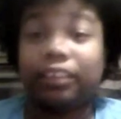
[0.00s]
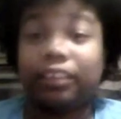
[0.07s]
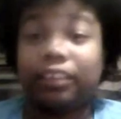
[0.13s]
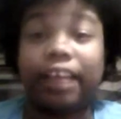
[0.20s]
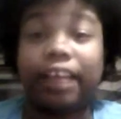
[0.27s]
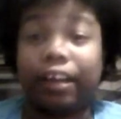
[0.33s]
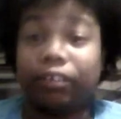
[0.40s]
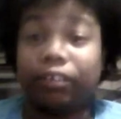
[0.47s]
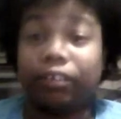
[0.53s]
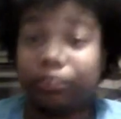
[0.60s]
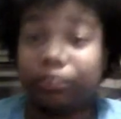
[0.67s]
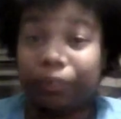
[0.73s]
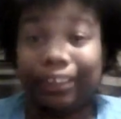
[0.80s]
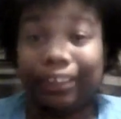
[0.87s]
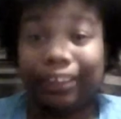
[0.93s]
Now,
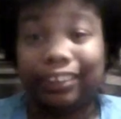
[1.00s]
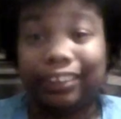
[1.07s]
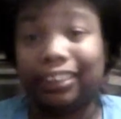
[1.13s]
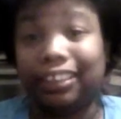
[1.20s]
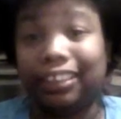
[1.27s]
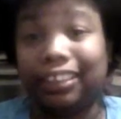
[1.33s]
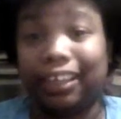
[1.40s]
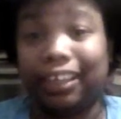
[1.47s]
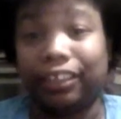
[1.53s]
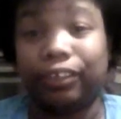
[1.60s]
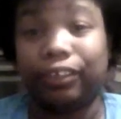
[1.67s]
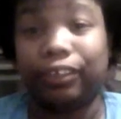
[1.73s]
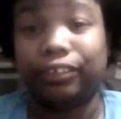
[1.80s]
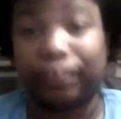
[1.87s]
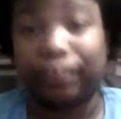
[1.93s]
the way the scene kind of
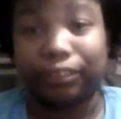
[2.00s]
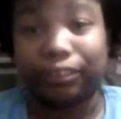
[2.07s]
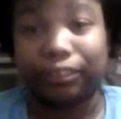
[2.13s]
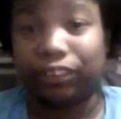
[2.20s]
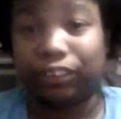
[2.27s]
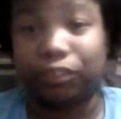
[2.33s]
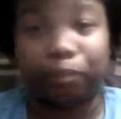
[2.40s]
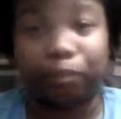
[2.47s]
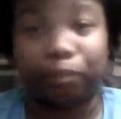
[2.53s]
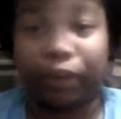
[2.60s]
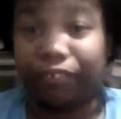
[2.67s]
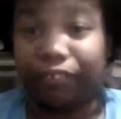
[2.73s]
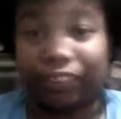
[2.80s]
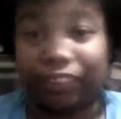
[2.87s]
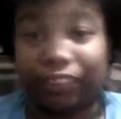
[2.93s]
goes, I'm just going to
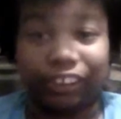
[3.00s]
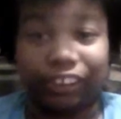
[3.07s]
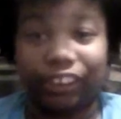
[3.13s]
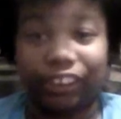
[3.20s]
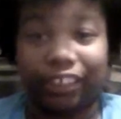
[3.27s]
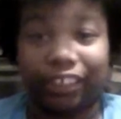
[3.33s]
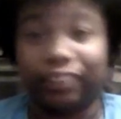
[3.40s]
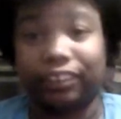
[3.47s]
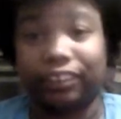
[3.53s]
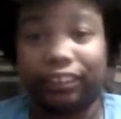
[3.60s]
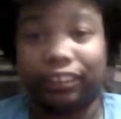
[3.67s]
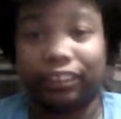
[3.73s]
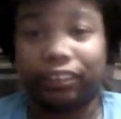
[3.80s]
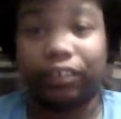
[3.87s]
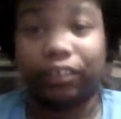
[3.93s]
paraphrase the shit out of this
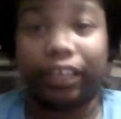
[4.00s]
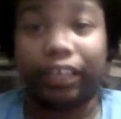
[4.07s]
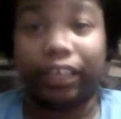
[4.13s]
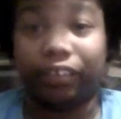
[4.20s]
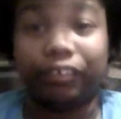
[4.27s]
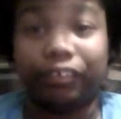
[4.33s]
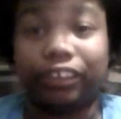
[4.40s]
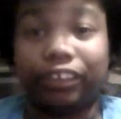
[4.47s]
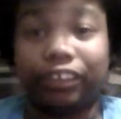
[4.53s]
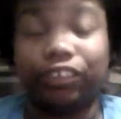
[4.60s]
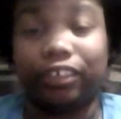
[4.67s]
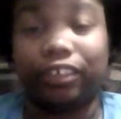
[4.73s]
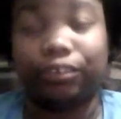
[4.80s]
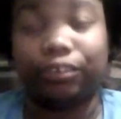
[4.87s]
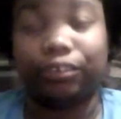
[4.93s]
because, you know, I ain't got no fucking
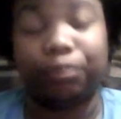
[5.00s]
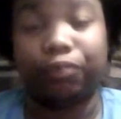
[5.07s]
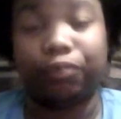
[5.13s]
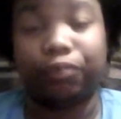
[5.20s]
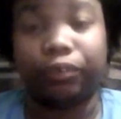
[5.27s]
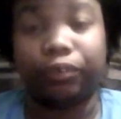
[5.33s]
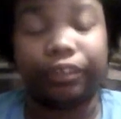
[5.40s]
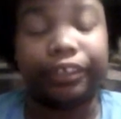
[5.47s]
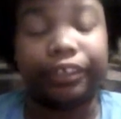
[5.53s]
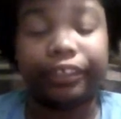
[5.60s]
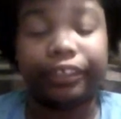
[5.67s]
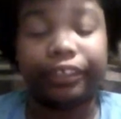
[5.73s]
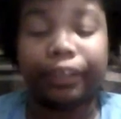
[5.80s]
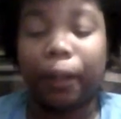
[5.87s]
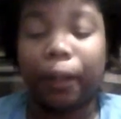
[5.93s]
transcript for it or
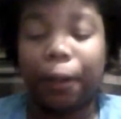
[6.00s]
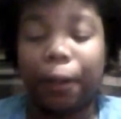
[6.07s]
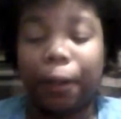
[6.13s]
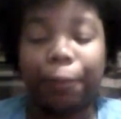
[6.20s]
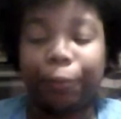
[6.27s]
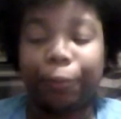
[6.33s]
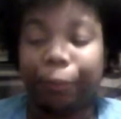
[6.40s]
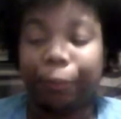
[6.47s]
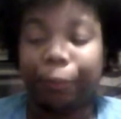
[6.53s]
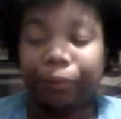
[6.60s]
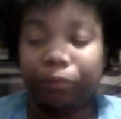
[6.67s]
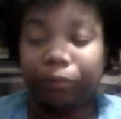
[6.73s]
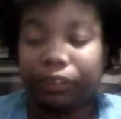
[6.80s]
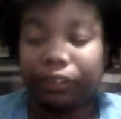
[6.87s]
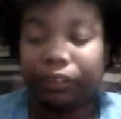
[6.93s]
anything. But
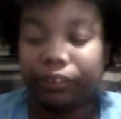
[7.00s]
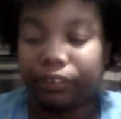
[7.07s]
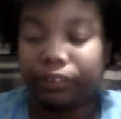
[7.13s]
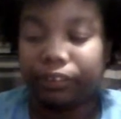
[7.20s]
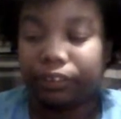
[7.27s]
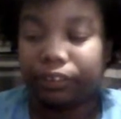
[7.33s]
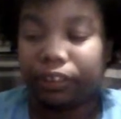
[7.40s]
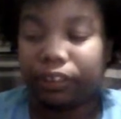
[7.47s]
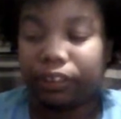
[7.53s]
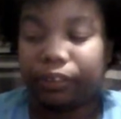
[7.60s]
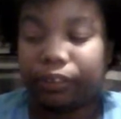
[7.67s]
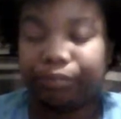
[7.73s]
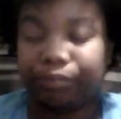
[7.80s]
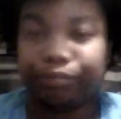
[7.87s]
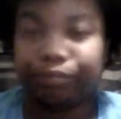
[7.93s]
pretty much,
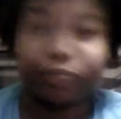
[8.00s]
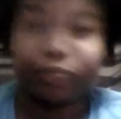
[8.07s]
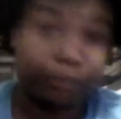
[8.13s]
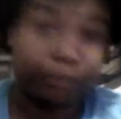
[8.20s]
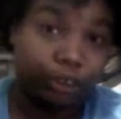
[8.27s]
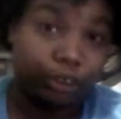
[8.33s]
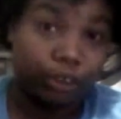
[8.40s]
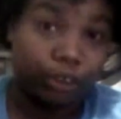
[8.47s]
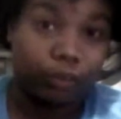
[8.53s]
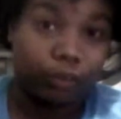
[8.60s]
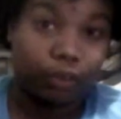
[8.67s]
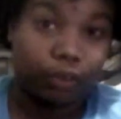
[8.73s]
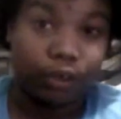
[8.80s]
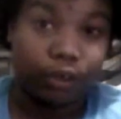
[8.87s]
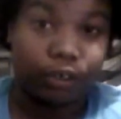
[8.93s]
um, Rick and
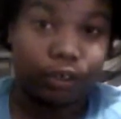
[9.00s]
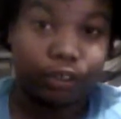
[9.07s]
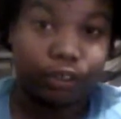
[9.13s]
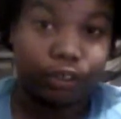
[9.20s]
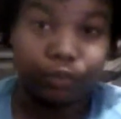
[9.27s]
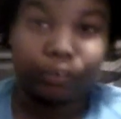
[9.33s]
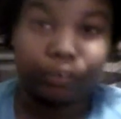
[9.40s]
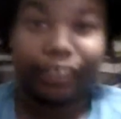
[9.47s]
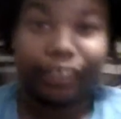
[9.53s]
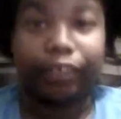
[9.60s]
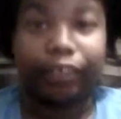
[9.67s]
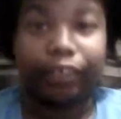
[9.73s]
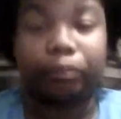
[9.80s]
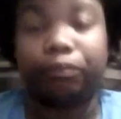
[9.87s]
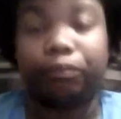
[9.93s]
Michonne are doing,
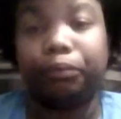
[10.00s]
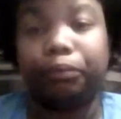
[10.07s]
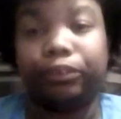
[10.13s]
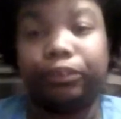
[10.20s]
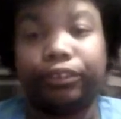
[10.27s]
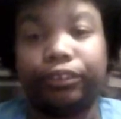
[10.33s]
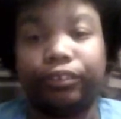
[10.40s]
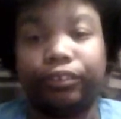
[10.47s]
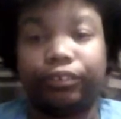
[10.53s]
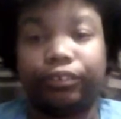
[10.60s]
like, a perimeter...